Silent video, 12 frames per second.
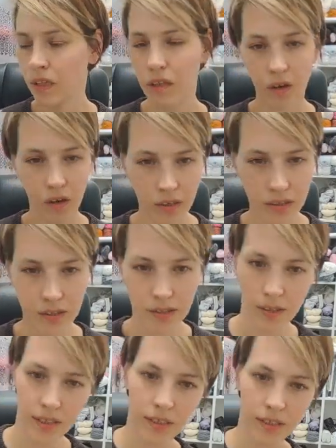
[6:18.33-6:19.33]

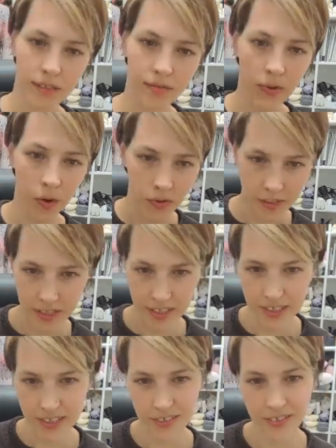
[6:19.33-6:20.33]
lost and
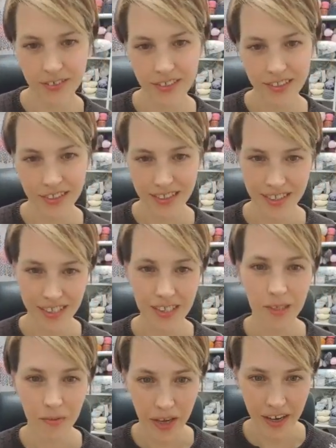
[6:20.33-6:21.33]
devoted to the
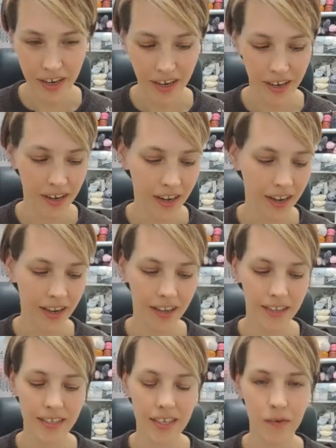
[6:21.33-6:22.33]
sweater,
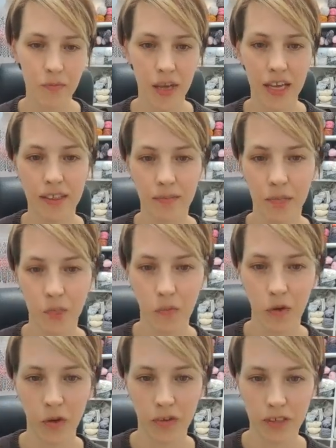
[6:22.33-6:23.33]
I didn't make as
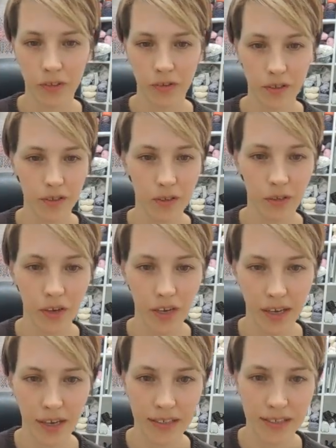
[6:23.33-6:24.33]
much progress on the
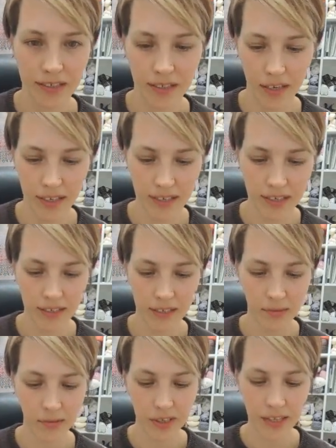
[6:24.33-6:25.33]
sock as
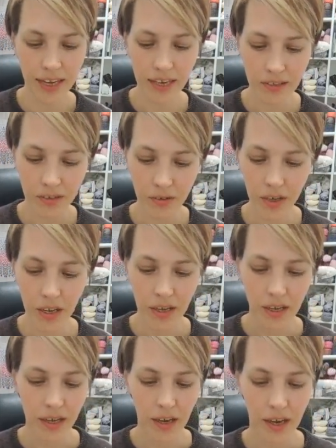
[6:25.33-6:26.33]
ideally would like
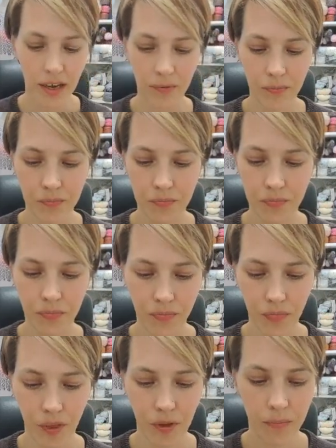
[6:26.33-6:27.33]
to.
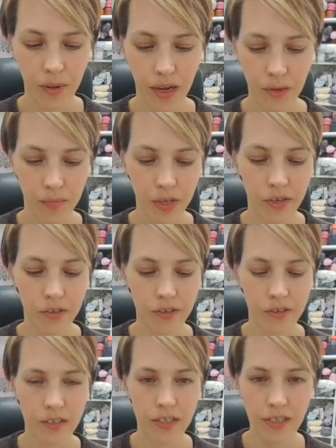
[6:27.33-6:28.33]
But
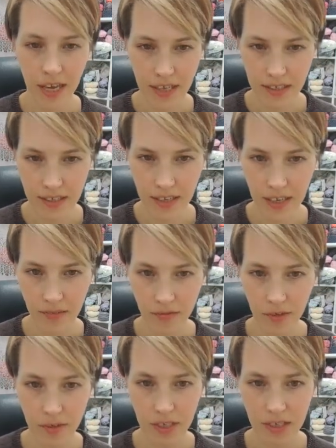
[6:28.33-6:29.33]
because the test
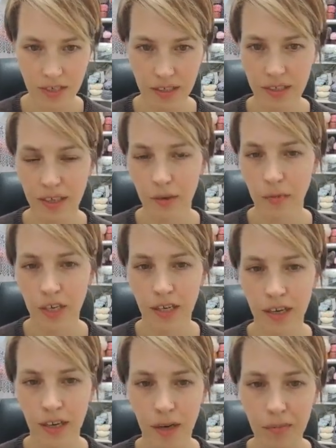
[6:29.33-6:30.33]
knit for this is
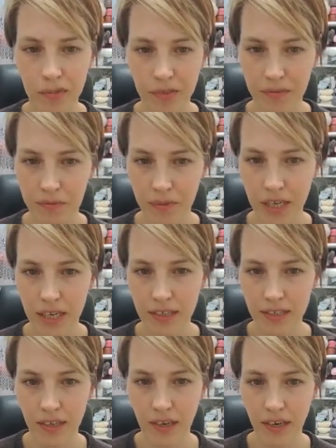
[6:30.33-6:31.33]
coming in a couple of
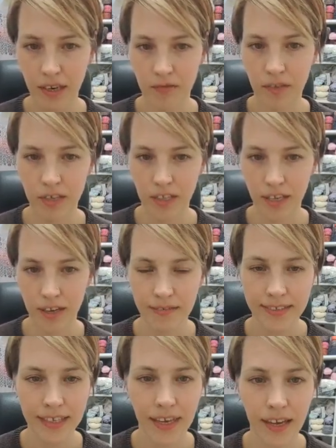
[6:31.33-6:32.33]
weeks, I really
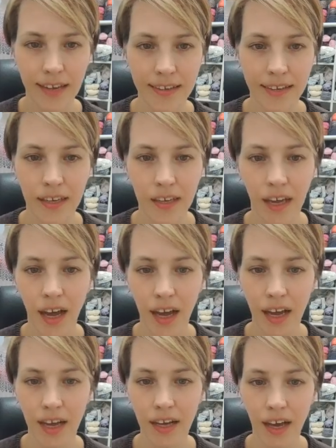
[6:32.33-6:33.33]
have to get
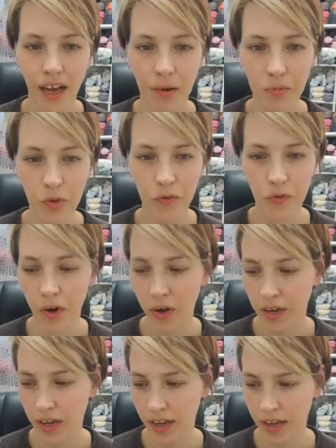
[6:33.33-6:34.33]
a move
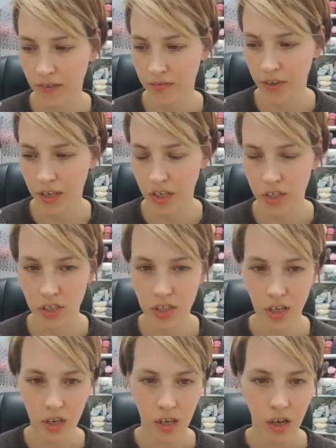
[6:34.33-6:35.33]
on and
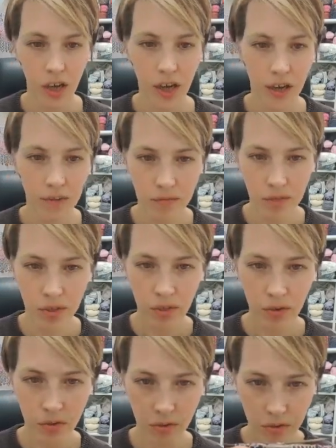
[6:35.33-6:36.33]
finish.
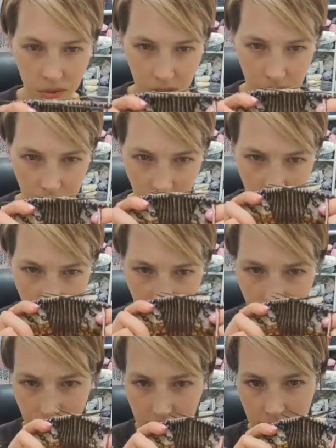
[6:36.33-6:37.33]
So yeah,
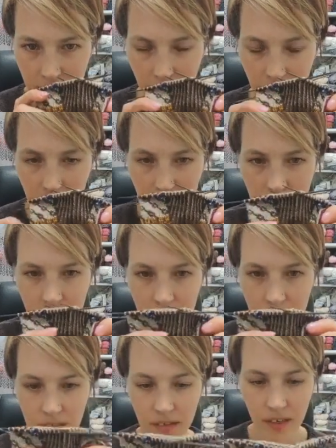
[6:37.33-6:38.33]
I guess I
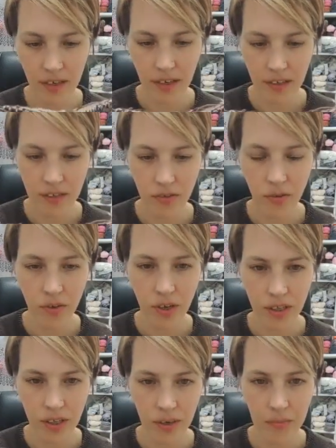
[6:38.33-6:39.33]
can
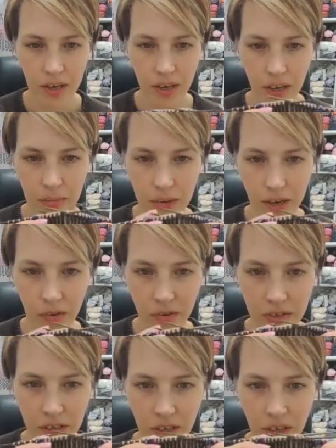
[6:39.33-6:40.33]
talk a little bit
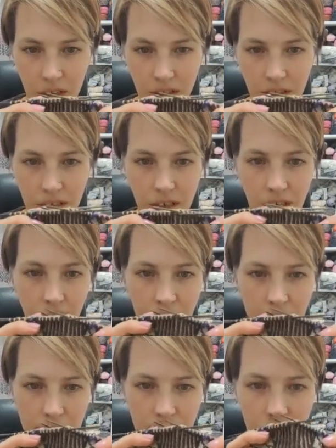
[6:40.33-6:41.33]
about the
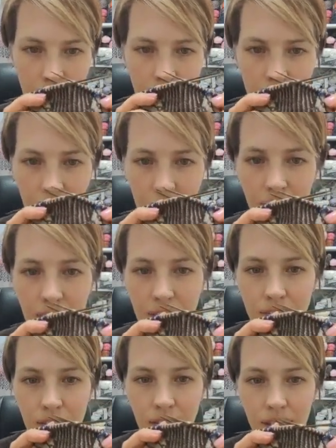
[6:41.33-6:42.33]
gusset
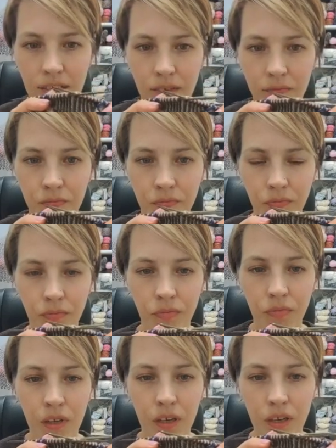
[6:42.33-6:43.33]
and
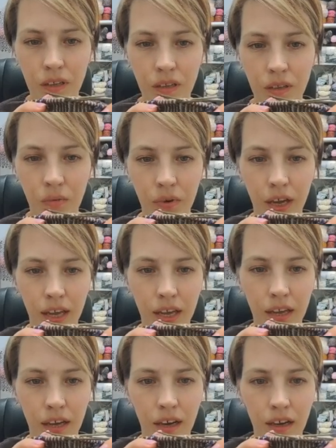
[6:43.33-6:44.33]
the
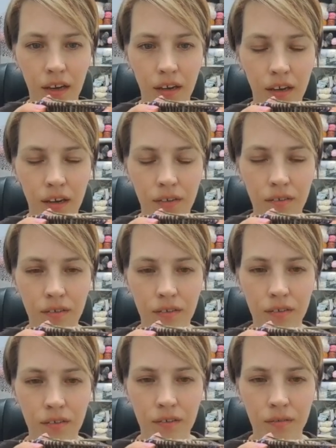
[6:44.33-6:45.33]
way,
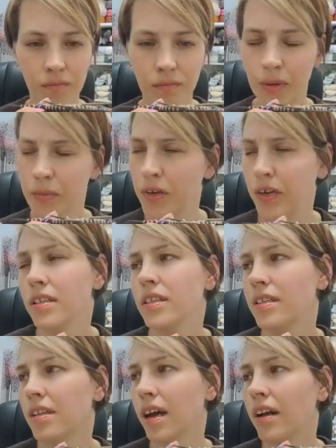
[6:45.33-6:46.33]
maybe I
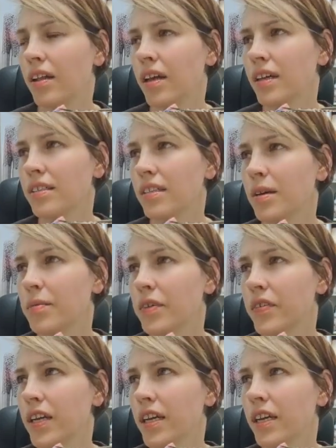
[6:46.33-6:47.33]
did that last time
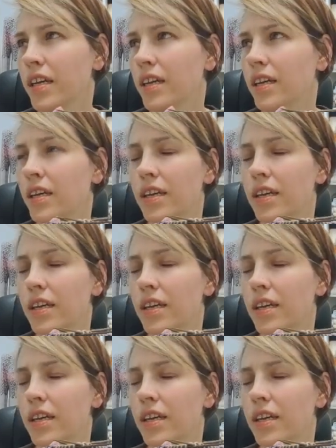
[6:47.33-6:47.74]
already.